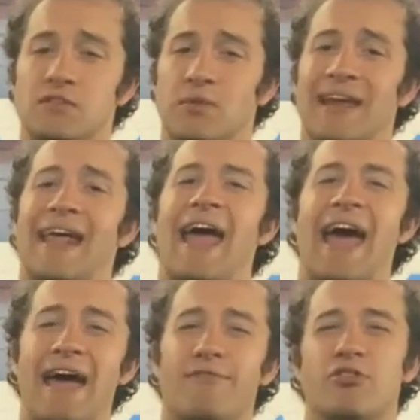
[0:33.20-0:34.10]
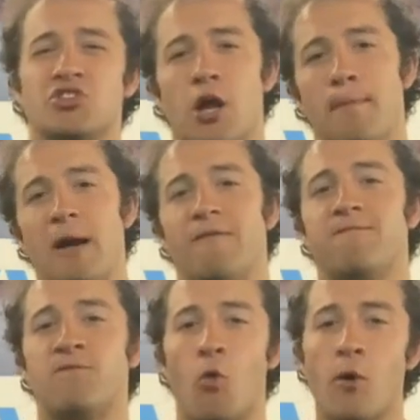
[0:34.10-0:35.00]
we gotta average
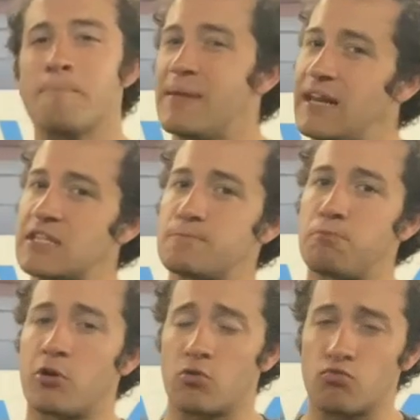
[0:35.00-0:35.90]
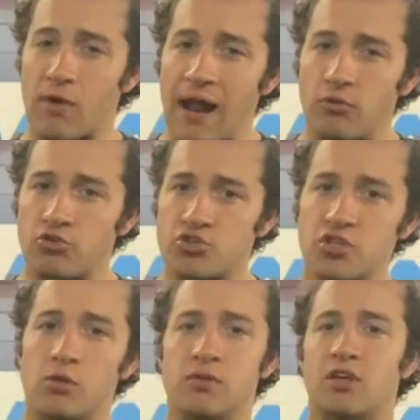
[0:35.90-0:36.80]
about 4 minutes per round or
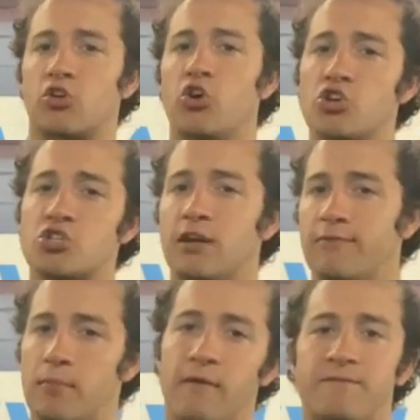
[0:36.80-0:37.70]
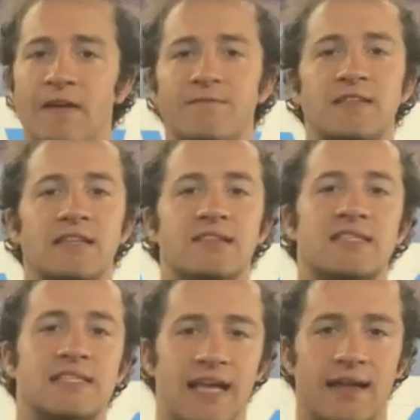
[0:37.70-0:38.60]
so with a cushion of about 15
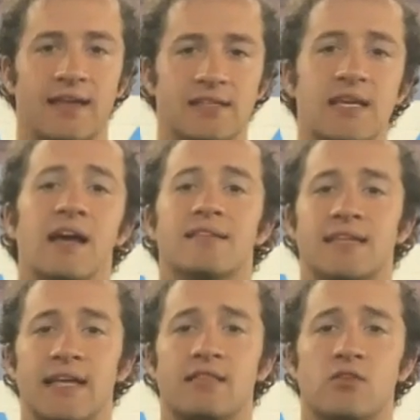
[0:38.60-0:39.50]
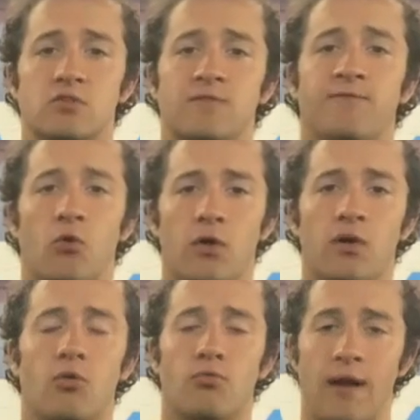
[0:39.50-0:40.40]
seconds to get those
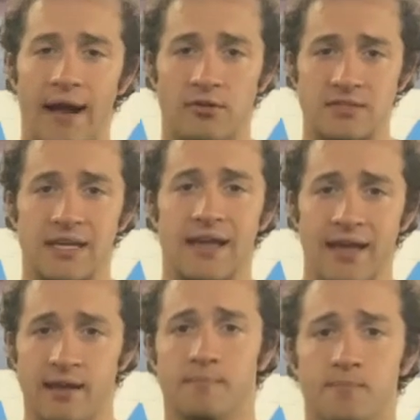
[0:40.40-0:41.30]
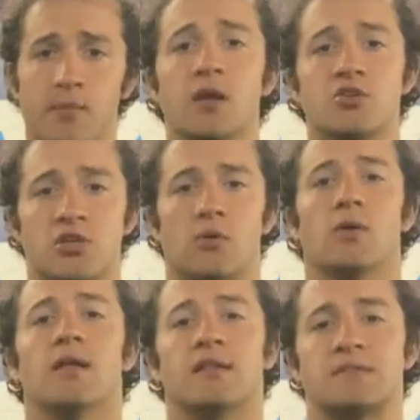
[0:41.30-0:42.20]
4 rounds in. So
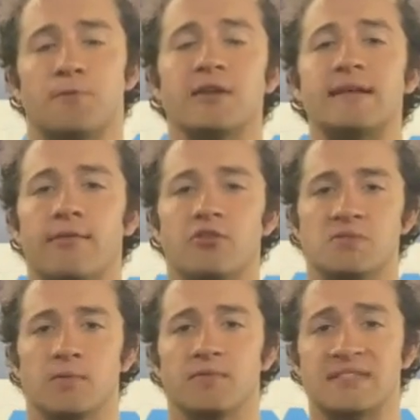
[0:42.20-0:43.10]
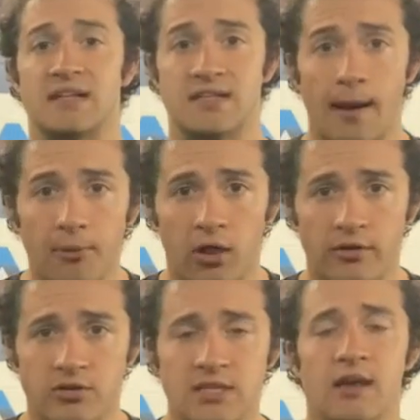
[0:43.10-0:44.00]
let's break down those movements. The double
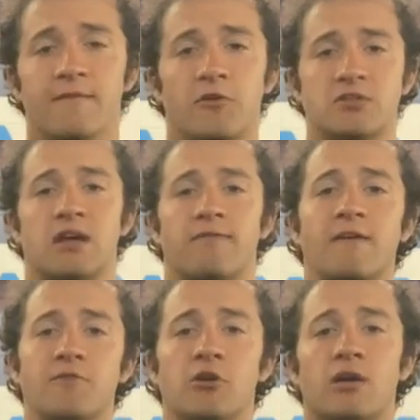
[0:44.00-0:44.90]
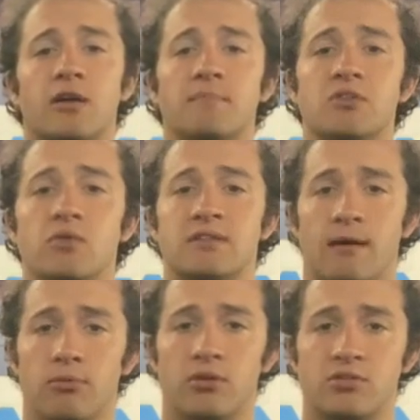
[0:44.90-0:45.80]
unders. First off, if you're not gonna be doing
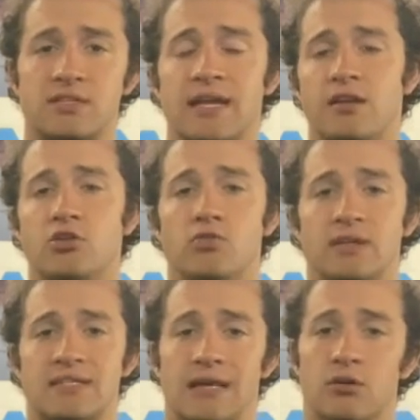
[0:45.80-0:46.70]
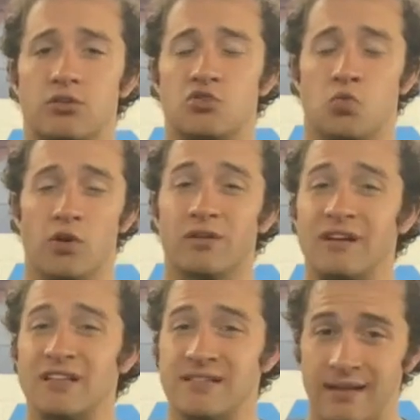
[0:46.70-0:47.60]
double unders today, you're doing single unders, we're
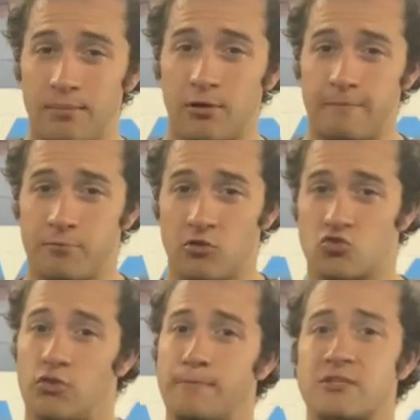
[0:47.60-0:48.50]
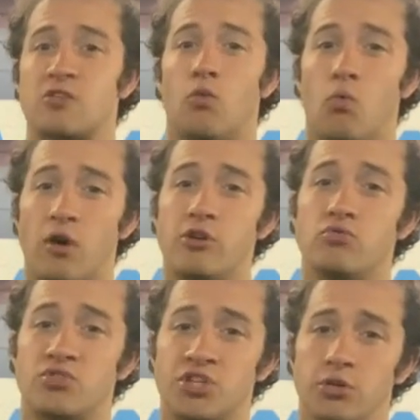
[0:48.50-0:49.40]
gonna double up those reps to
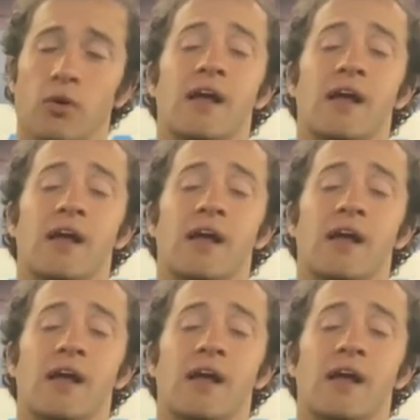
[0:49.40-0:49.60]
102.